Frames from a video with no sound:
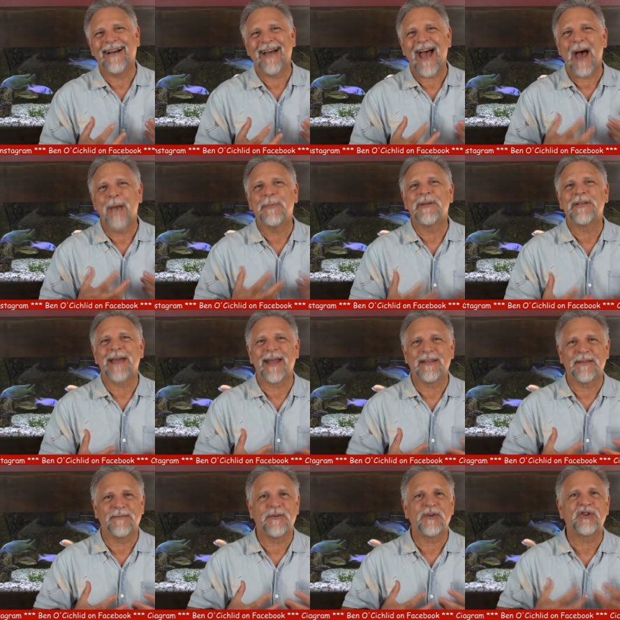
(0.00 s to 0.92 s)
appetite
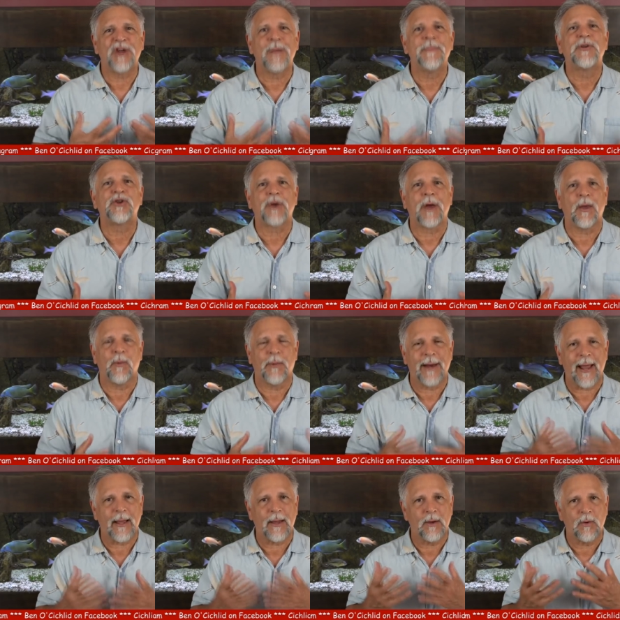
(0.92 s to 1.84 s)
the fish demonstrate when
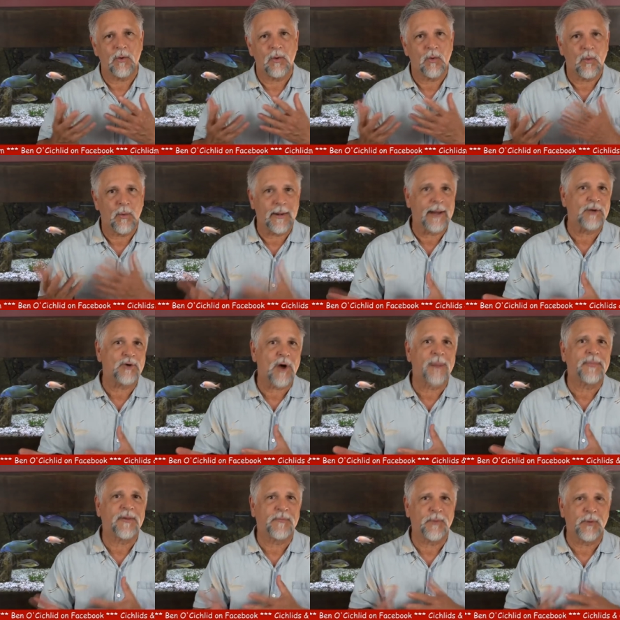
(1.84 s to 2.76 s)
I when I
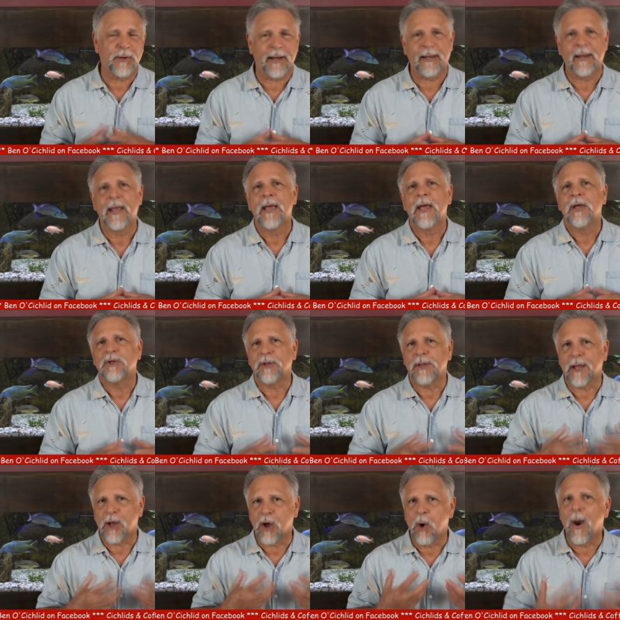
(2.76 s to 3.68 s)
drop the food in. Do
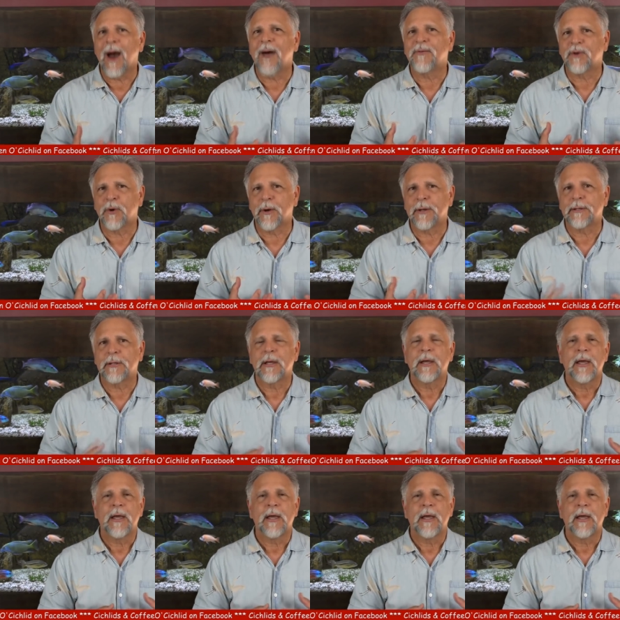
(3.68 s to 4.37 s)
they go after it?